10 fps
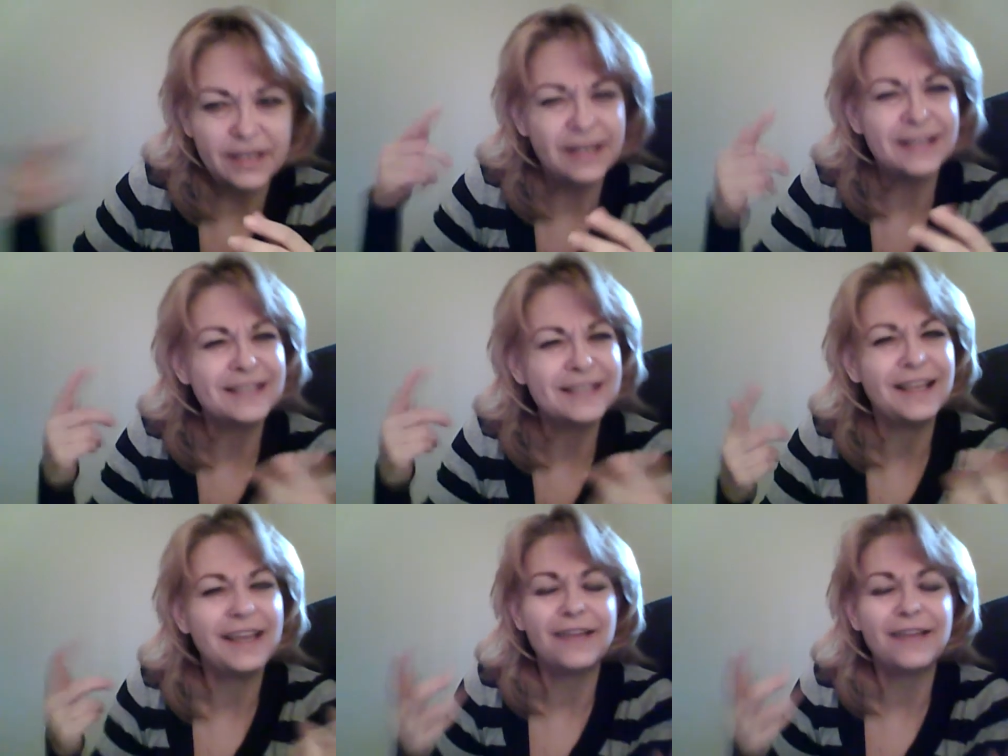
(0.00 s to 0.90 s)
And it's
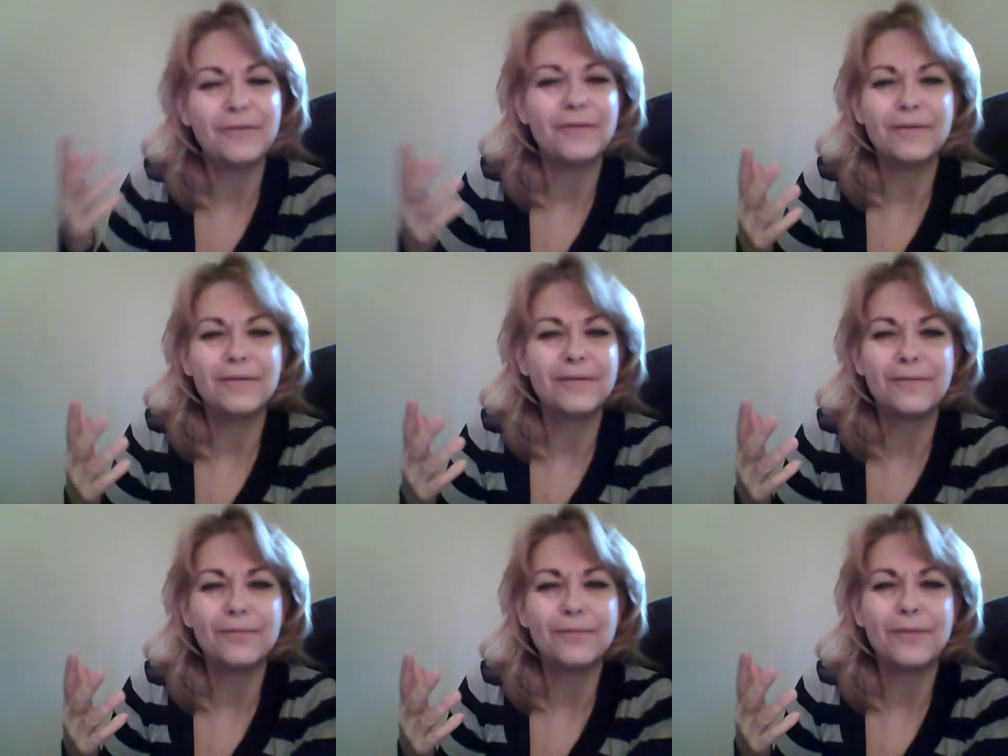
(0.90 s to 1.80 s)
like,
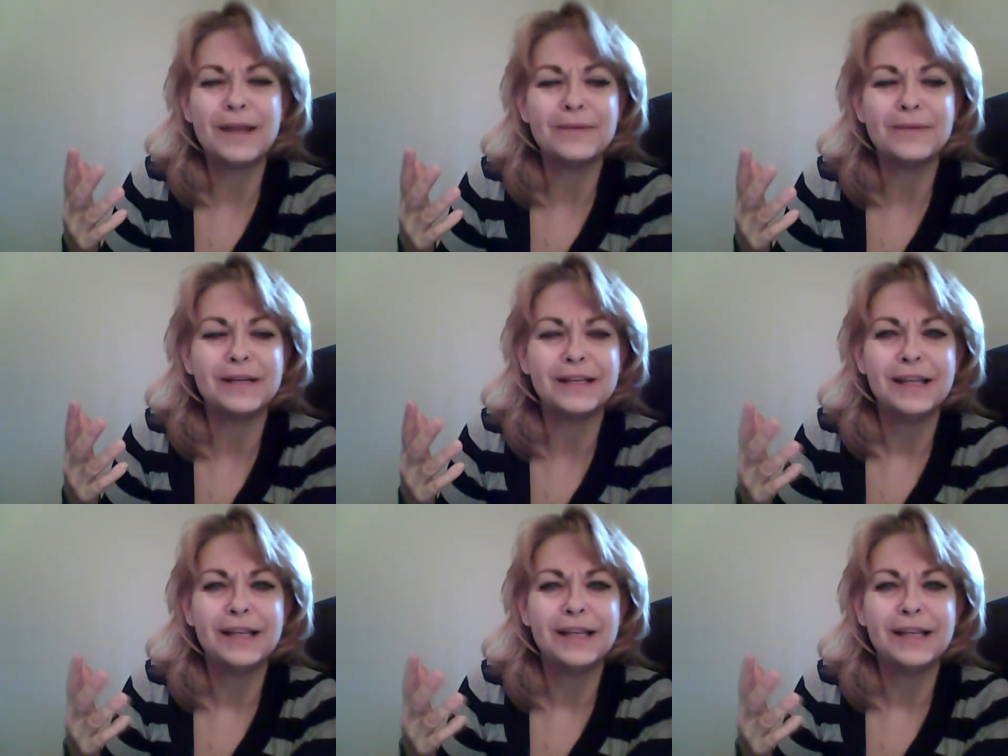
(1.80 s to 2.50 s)
wait a minute.